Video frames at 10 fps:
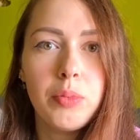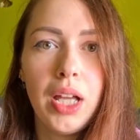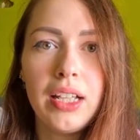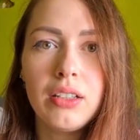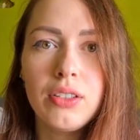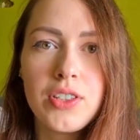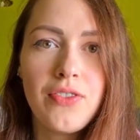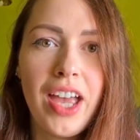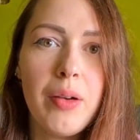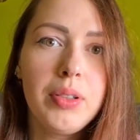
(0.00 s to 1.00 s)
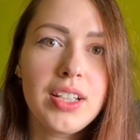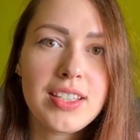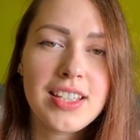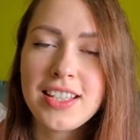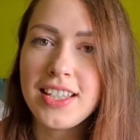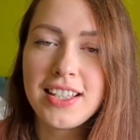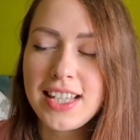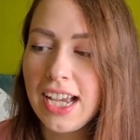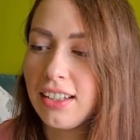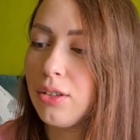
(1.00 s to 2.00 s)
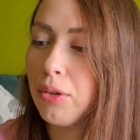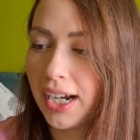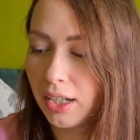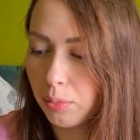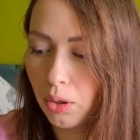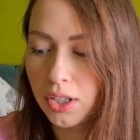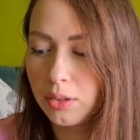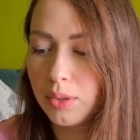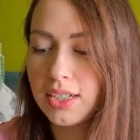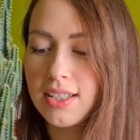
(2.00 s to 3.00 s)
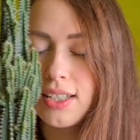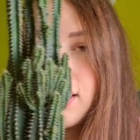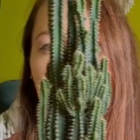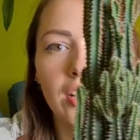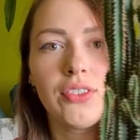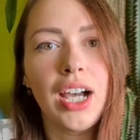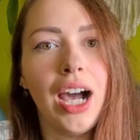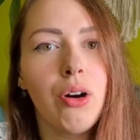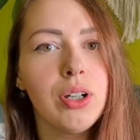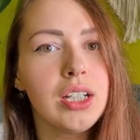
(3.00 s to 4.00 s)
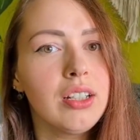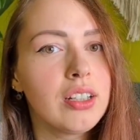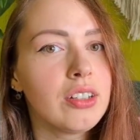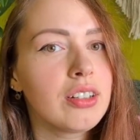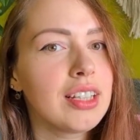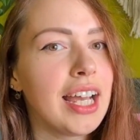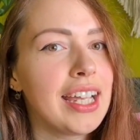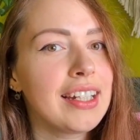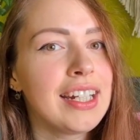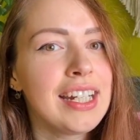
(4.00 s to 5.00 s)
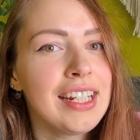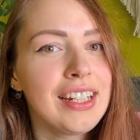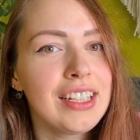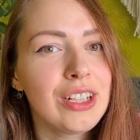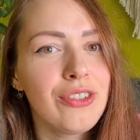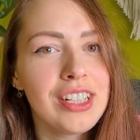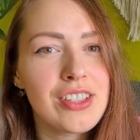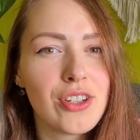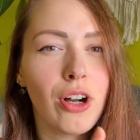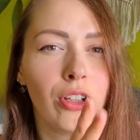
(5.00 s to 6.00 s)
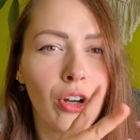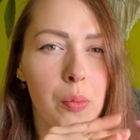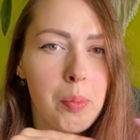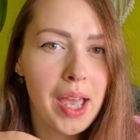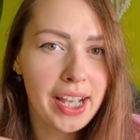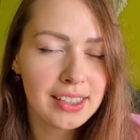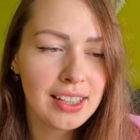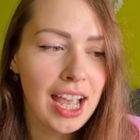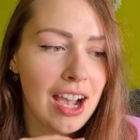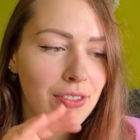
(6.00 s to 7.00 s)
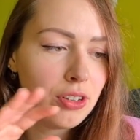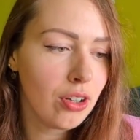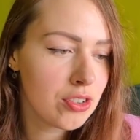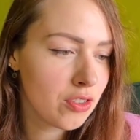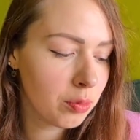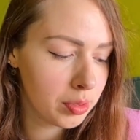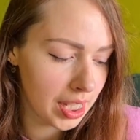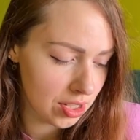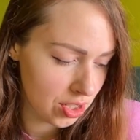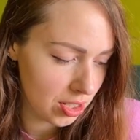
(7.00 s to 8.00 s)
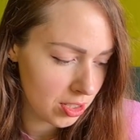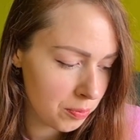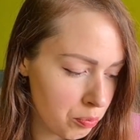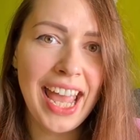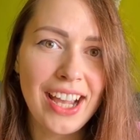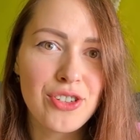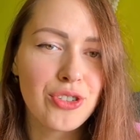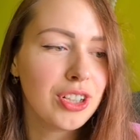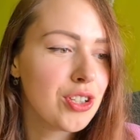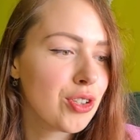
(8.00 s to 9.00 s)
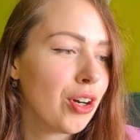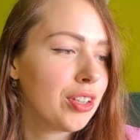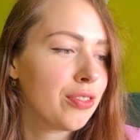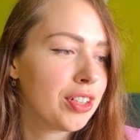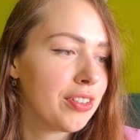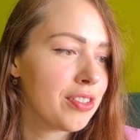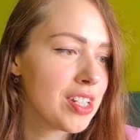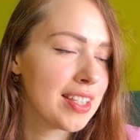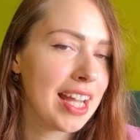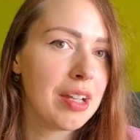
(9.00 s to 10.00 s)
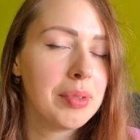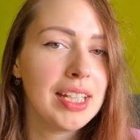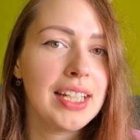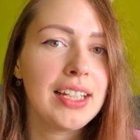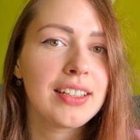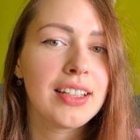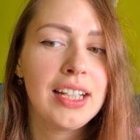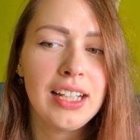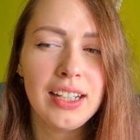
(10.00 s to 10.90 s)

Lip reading: the plant looks fabulous. This is exactly why I bought it, because I loved how it looked like, you know, when it's all compact and have lots of branches. I actually saw it for the first time in,